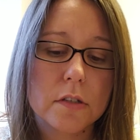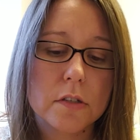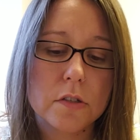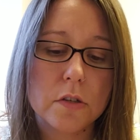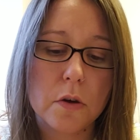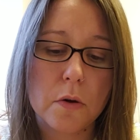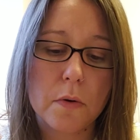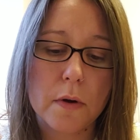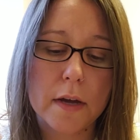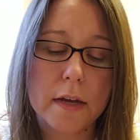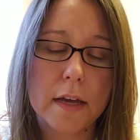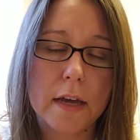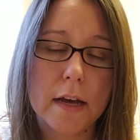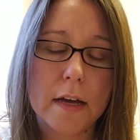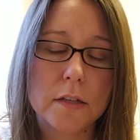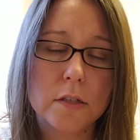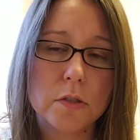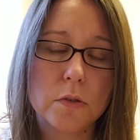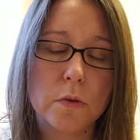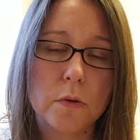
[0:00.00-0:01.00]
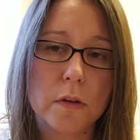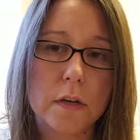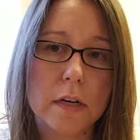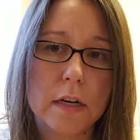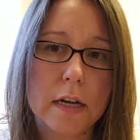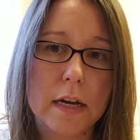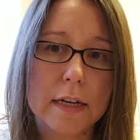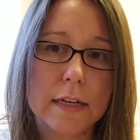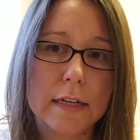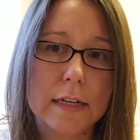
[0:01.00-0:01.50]
So I cast
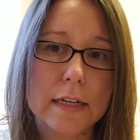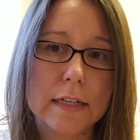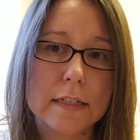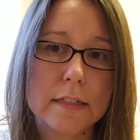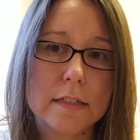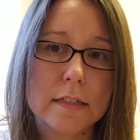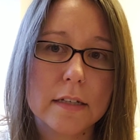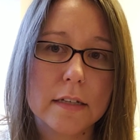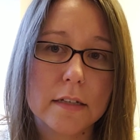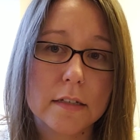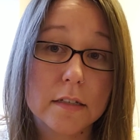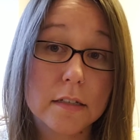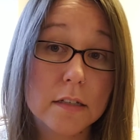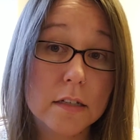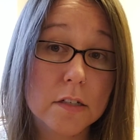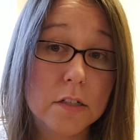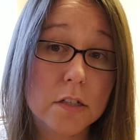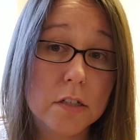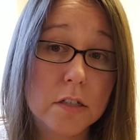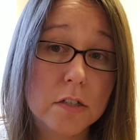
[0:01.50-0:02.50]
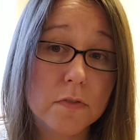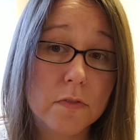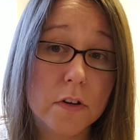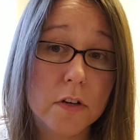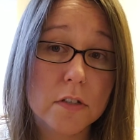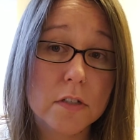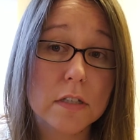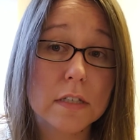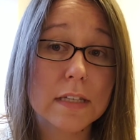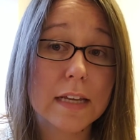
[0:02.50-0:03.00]
on 96 stitches
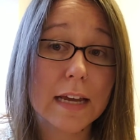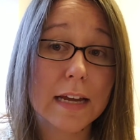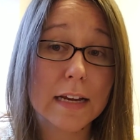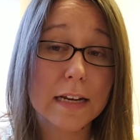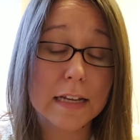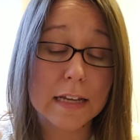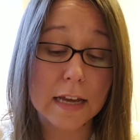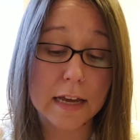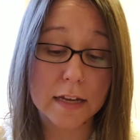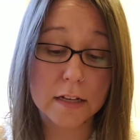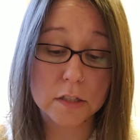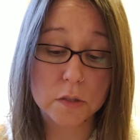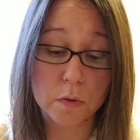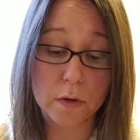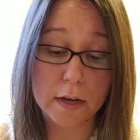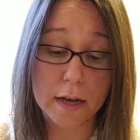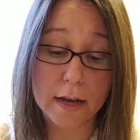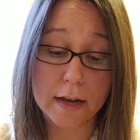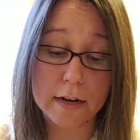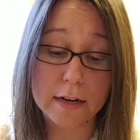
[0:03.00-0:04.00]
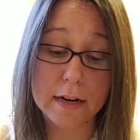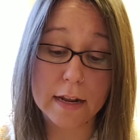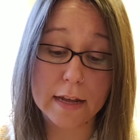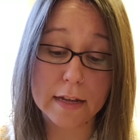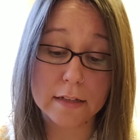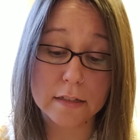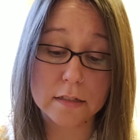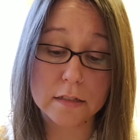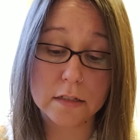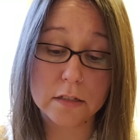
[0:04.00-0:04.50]
versus 88. So I added
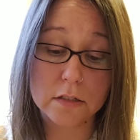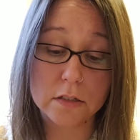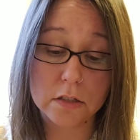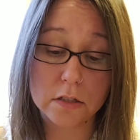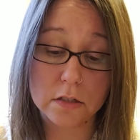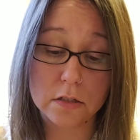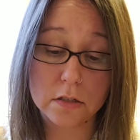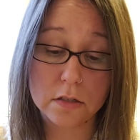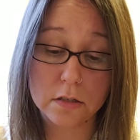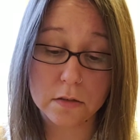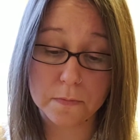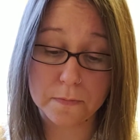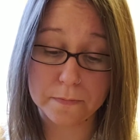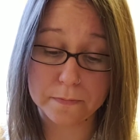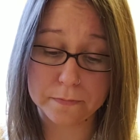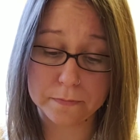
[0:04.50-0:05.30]
eight stitches.